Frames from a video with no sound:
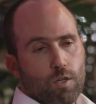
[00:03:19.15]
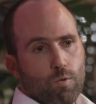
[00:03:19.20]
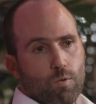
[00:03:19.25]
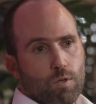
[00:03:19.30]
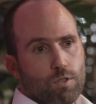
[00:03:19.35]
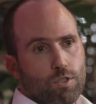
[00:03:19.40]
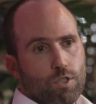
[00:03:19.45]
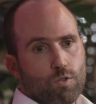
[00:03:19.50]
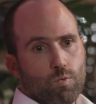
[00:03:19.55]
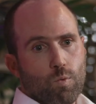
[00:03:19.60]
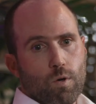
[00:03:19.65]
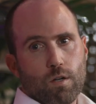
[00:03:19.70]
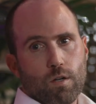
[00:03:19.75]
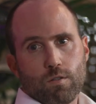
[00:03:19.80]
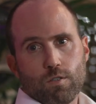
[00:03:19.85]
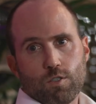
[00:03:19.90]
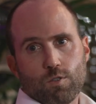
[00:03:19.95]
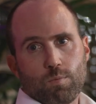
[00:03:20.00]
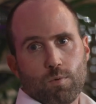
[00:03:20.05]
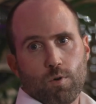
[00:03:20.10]
which is where
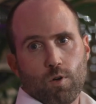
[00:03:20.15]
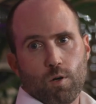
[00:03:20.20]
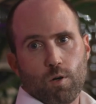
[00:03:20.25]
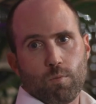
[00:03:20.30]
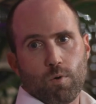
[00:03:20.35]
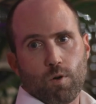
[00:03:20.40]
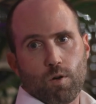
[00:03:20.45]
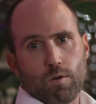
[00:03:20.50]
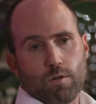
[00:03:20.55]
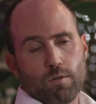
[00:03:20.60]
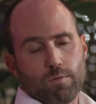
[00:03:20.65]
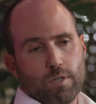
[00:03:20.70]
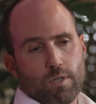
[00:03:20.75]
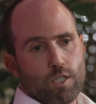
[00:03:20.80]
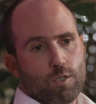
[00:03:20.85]
the sperm are